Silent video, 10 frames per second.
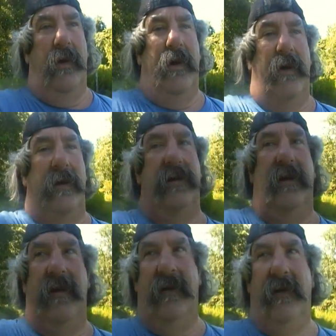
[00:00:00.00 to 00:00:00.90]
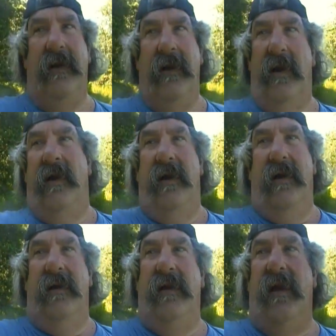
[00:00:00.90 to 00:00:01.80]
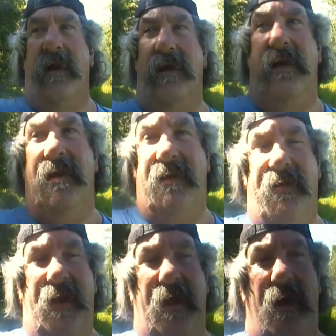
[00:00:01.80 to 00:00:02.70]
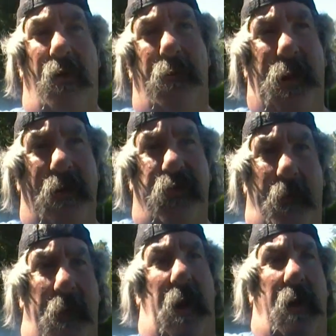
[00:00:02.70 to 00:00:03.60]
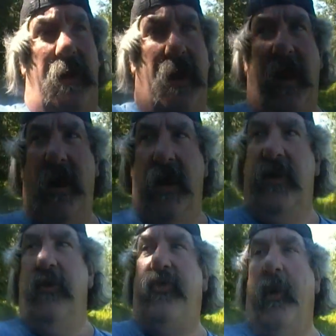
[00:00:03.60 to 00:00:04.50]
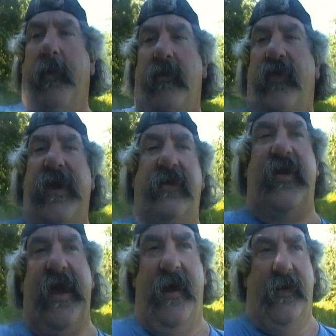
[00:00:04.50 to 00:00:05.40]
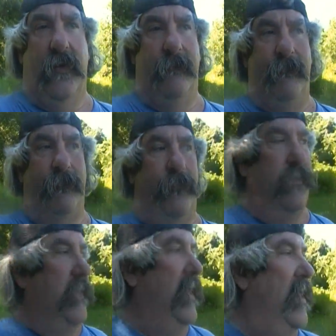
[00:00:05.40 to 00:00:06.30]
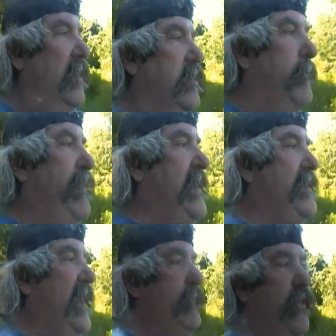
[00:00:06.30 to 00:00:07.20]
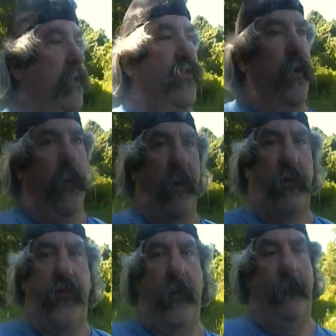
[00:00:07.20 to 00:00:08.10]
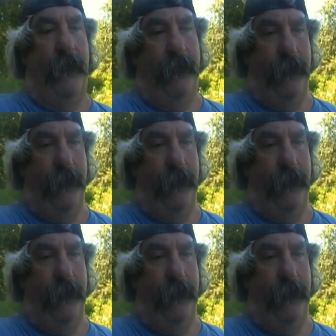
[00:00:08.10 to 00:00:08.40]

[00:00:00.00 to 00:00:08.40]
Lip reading: Where a whole bunch of YouTubers get together. Your big name YouTubers